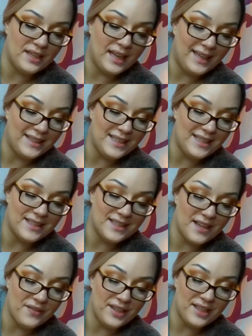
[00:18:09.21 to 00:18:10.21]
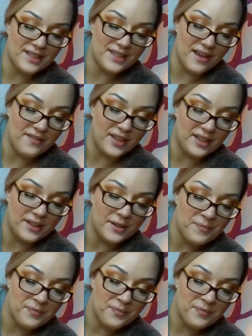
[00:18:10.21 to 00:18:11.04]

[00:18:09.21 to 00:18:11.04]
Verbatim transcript: 1877.